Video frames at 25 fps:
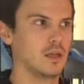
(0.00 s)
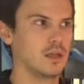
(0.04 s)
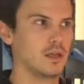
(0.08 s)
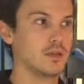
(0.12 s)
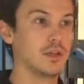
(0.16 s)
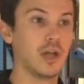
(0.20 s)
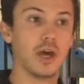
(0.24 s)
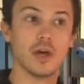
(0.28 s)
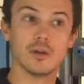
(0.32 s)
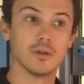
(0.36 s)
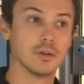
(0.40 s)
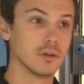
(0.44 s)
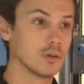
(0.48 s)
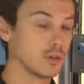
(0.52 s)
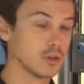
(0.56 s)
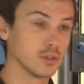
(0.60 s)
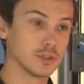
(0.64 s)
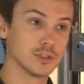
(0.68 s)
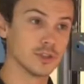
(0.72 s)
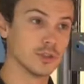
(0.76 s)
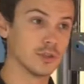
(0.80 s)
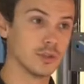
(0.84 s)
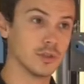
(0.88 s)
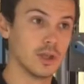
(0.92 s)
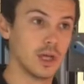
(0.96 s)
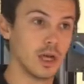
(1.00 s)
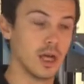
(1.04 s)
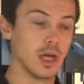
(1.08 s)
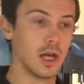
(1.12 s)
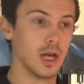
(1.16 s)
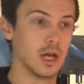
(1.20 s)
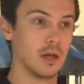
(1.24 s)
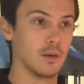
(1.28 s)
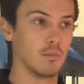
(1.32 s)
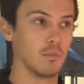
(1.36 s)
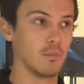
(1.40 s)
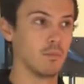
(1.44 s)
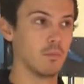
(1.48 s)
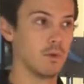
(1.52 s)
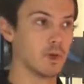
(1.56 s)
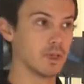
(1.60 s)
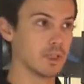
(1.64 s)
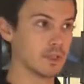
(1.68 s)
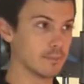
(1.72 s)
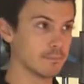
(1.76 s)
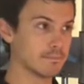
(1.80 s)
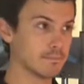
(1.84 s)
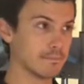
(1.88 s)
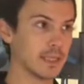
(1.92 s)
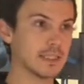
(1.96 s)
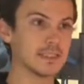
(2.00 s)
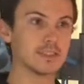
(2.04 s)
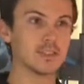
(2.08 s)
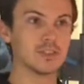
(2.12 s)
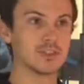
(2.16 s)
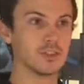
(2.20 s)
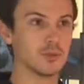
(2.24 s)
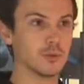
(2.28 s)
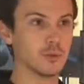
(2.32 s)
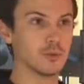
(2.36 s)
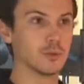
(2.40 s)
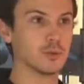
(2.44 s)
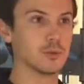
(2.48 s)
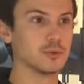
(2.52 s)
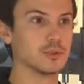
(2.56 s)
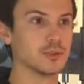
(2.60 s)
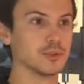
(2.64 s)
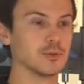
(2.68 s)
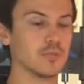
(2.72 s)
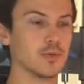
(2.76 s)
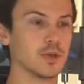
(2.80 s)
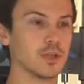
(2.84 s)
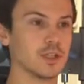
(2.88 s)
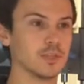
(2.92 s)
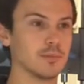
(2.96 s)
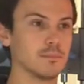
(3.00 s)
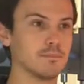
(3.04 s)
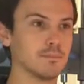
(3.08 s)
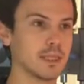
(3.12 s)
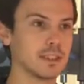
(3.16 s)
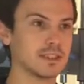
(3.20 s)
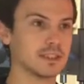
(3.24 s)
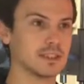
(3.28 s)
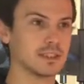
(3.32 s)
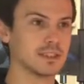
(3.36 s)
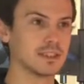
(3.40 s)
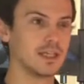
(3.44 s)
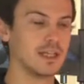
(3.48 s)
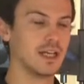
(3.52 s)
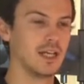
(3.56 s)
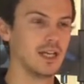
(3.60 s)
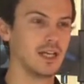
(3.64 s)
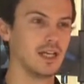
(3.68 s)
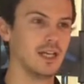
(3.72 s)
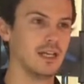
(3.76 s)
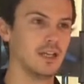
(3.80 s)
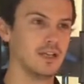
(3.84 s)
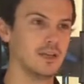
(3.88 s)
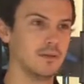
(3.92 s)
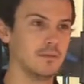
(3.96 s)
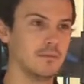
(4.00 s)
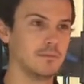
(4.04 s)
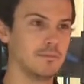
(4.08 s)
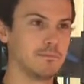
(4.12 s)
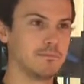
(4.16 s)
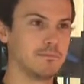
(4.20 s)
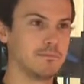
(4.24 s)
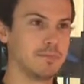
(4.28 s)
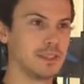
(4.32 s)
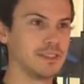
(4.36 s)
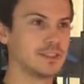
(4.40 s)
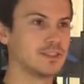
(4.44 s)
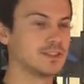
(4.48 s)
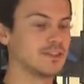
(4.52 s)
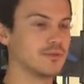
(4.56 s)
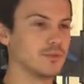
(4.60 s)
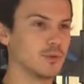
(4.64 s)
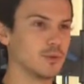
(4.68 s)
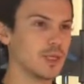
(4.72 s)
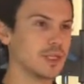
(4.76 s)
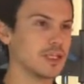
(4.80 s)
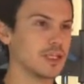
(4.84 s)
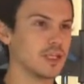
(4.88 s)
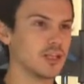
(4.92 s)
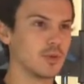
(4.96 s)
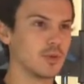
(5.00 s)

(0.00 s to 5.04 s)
No, not at all. One of the best tools and one of the best bits of weight